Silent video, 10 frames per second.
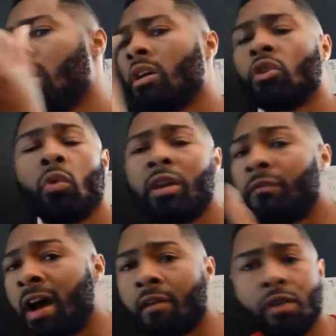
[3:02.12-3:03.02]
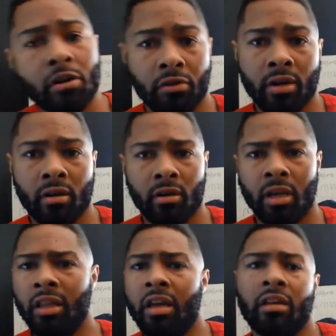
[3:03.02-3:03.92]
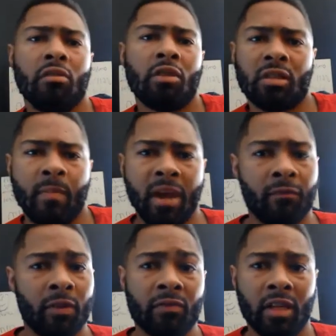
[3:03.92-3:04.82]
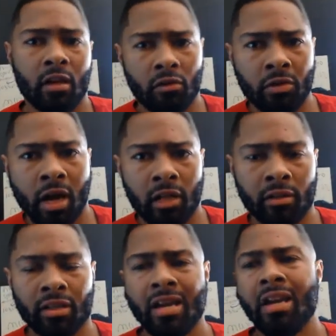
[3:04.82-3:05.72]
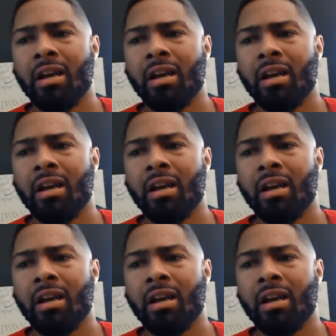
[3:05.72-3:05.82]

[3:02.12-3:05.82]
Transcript: uh, twenty-five hundred, and then you just made fifteen hundred dollars.